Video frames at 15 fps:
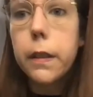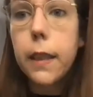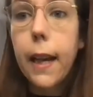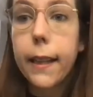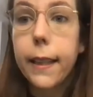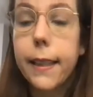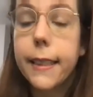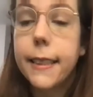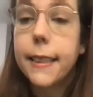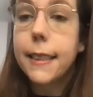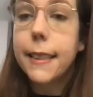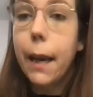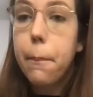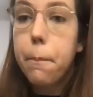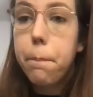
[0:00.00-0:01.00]

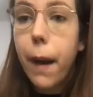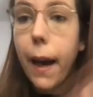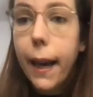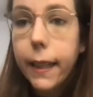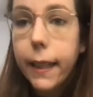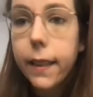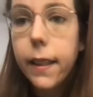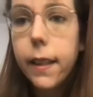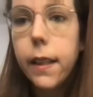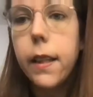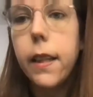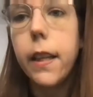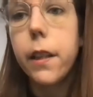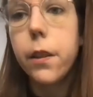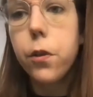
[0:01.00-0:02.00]
analysts get back
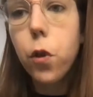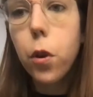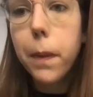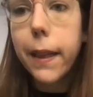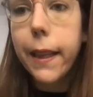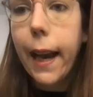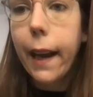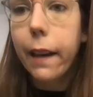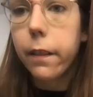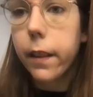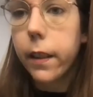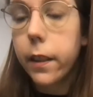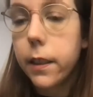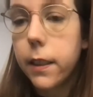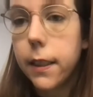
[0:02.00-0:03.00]
is normally
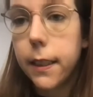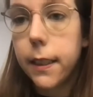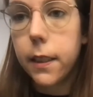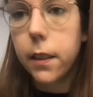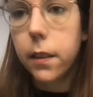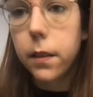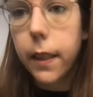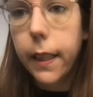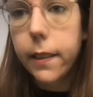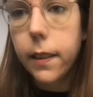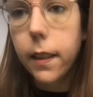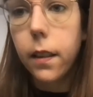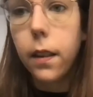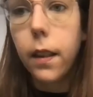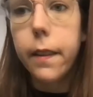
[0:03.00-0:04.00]
aggregate statistical
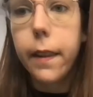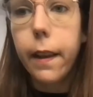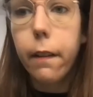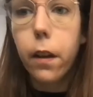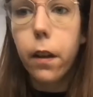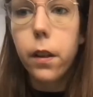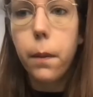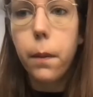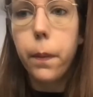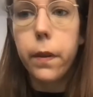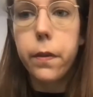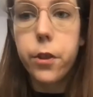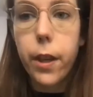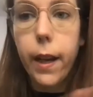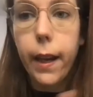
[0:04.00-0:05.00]
data. And there are a number
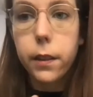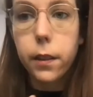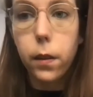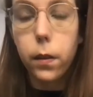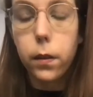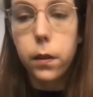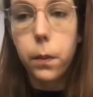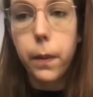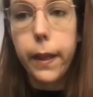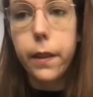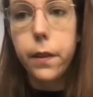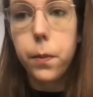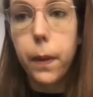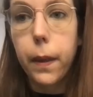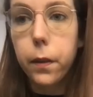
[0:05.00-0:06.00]
of checks along the way
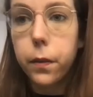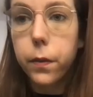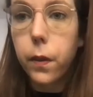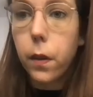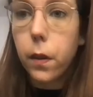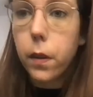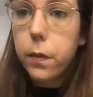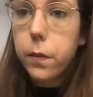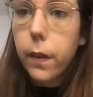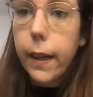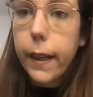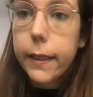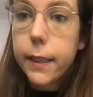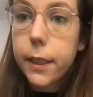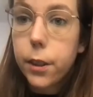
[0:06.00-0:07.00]
as well for
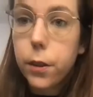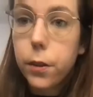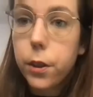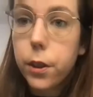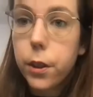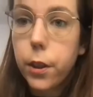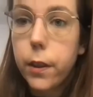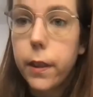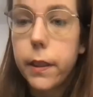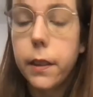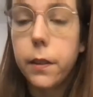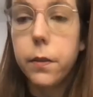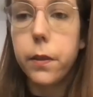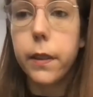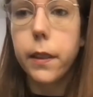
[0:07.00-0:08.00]
additional
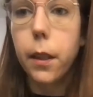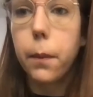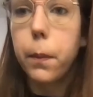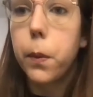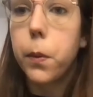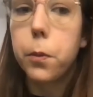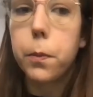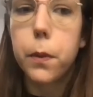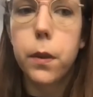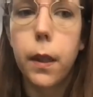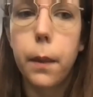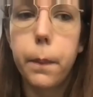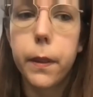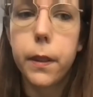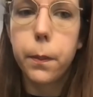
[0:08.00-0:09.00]
security, for example, small
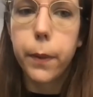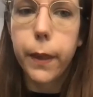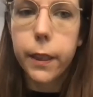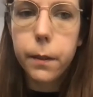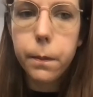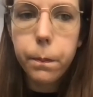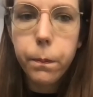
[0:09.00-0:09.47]
number suppression.